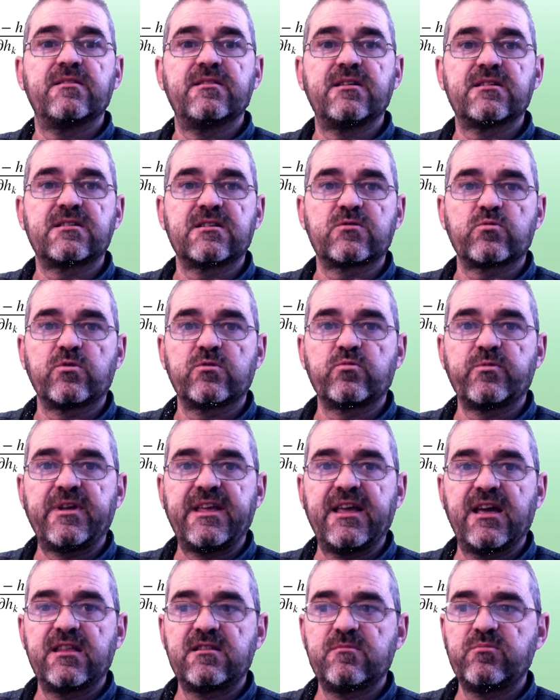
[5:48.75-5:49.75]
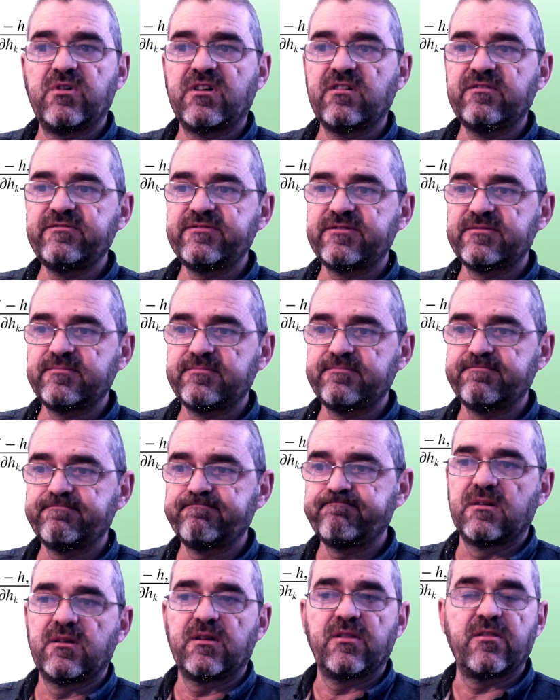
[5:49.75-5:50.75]
this is what we had above,
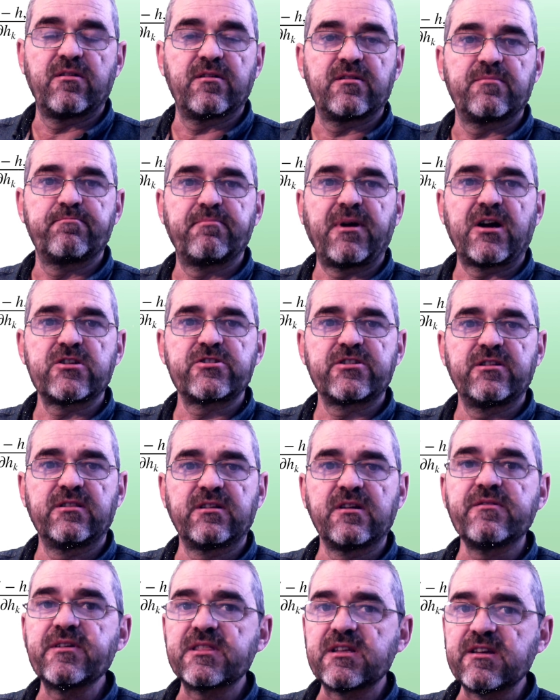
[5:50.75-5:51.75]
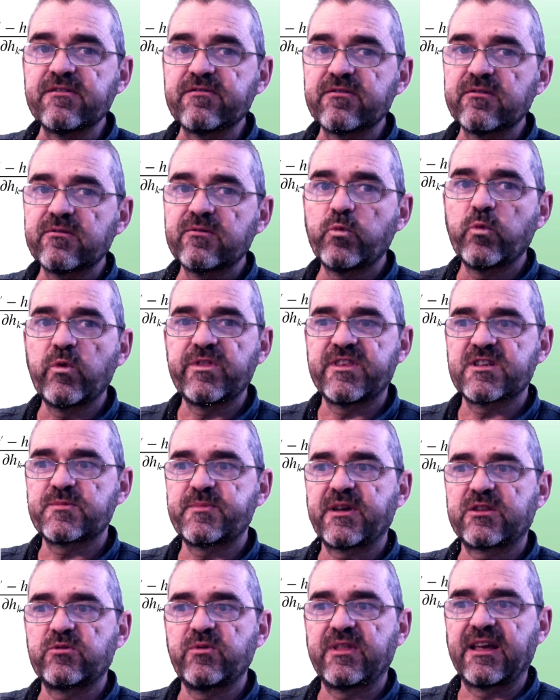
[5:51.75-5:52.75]
the partial derivative with
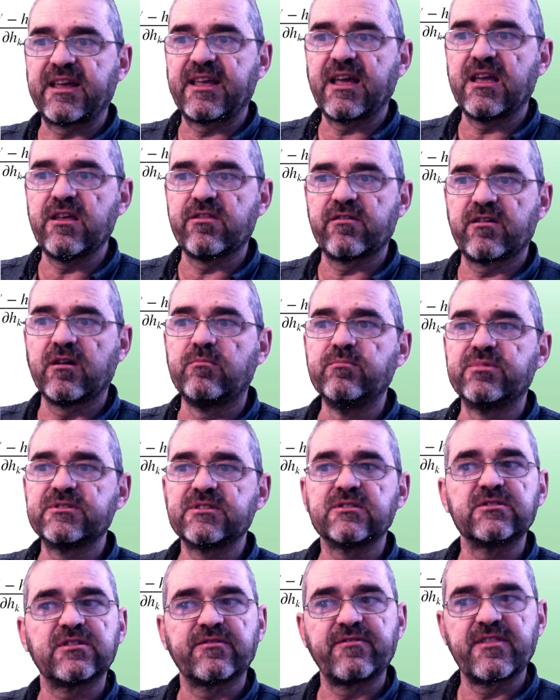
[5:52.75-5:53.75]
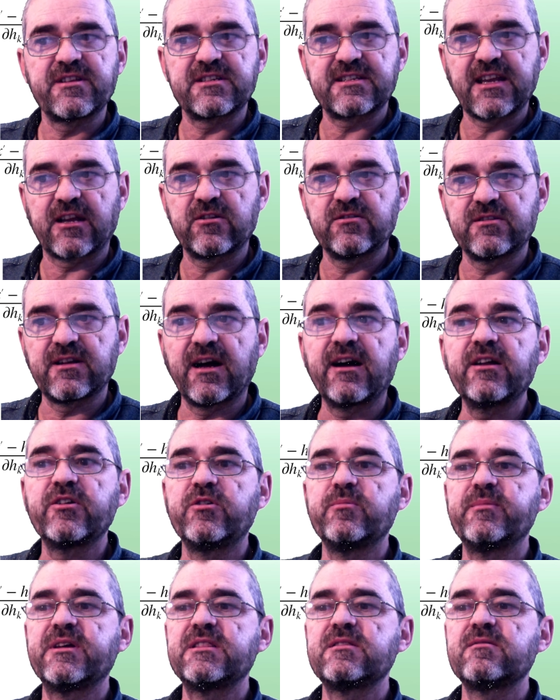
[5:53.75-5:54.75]
respect to the kth component of the second
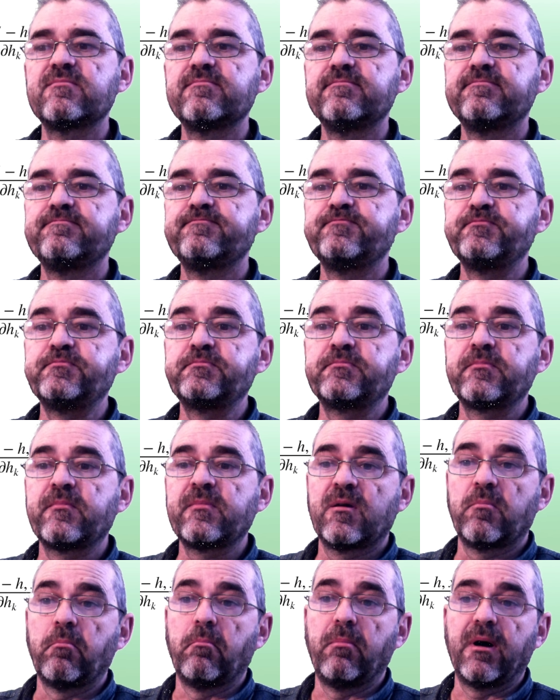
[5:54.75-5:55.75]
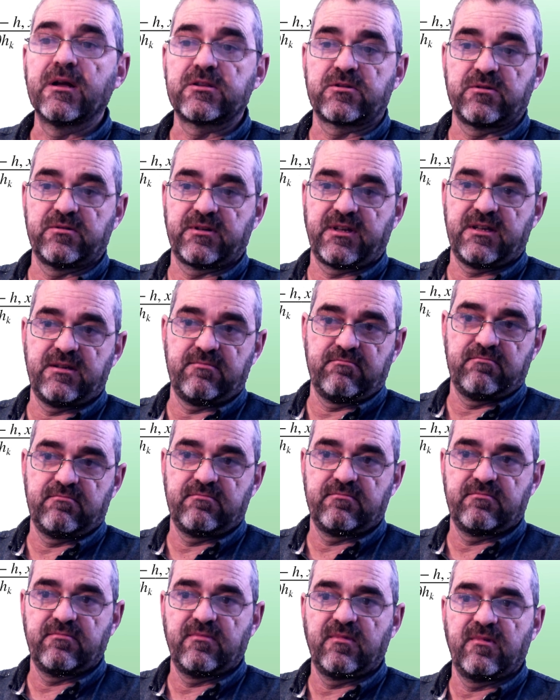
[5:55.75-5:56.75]
argument, but okay,
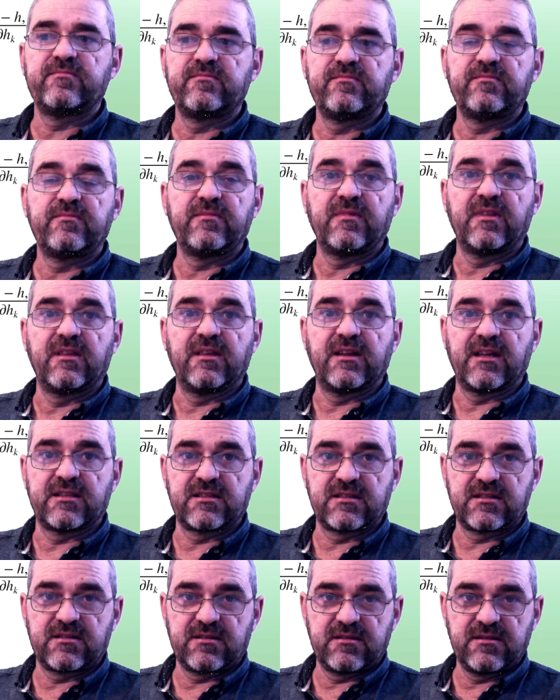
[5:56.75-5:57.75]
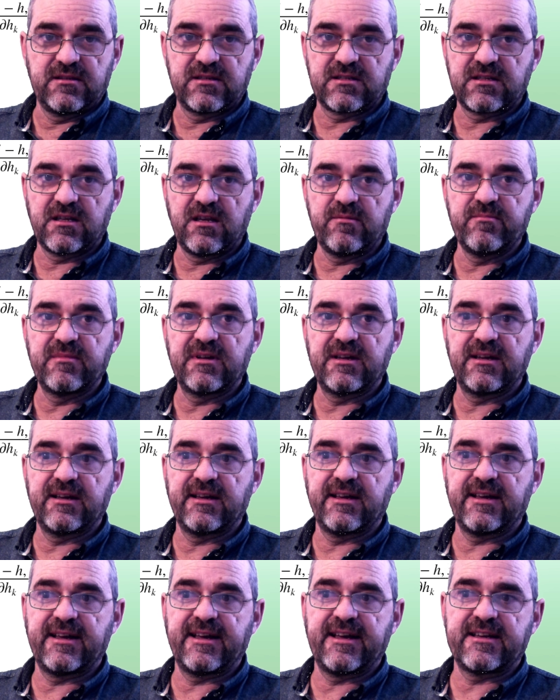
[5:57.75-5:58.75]
that's the same
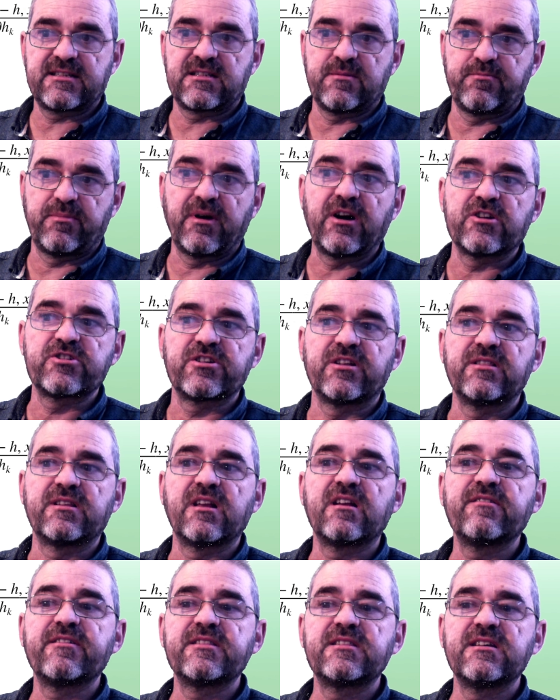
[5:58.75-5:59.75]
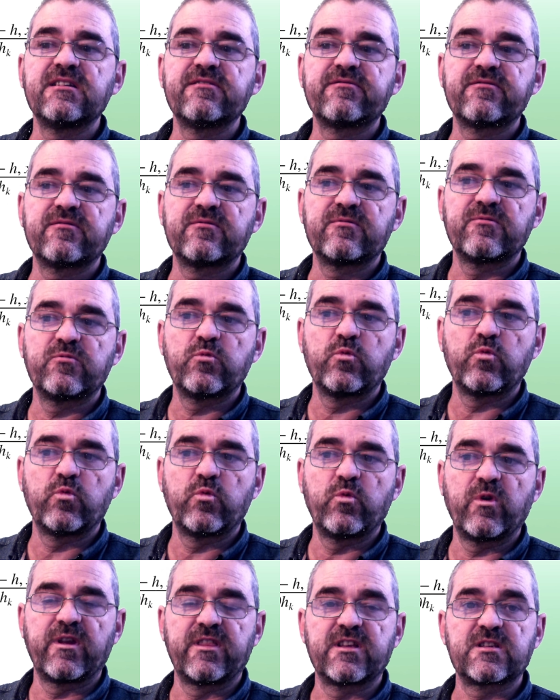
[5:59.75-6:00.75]
as the partial derivative
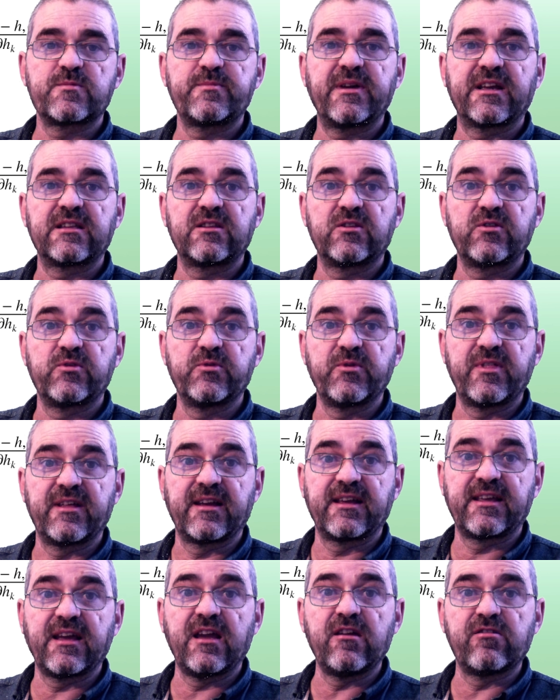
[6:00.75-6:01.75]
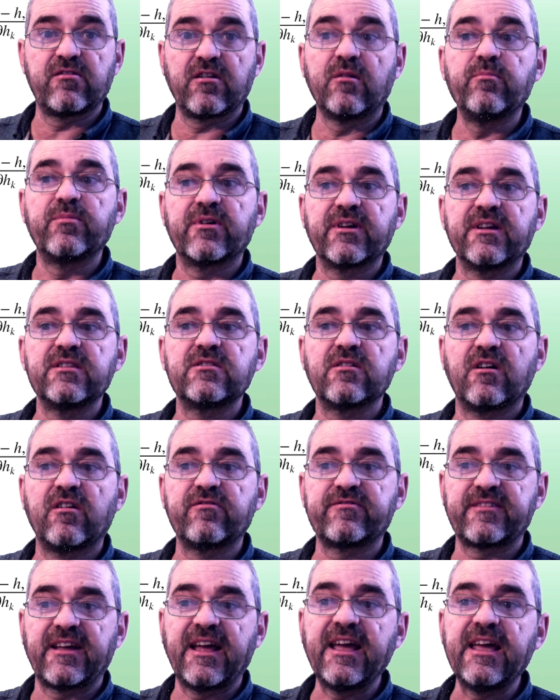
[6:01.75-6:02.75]
with respect to the kth component
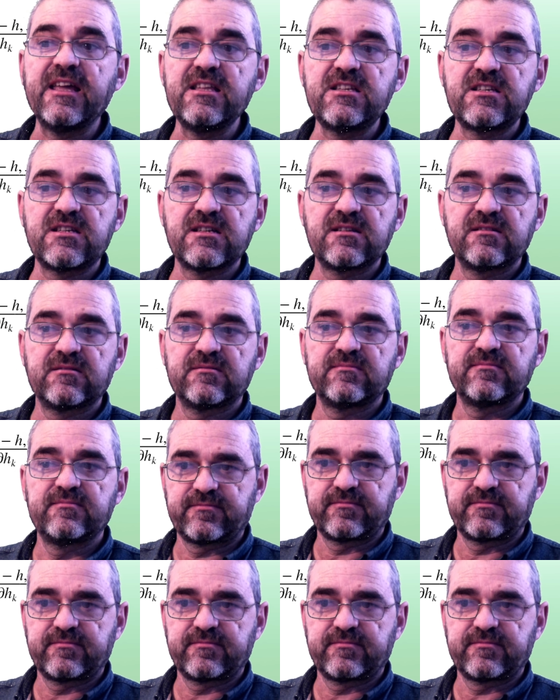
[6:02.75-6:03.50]
of h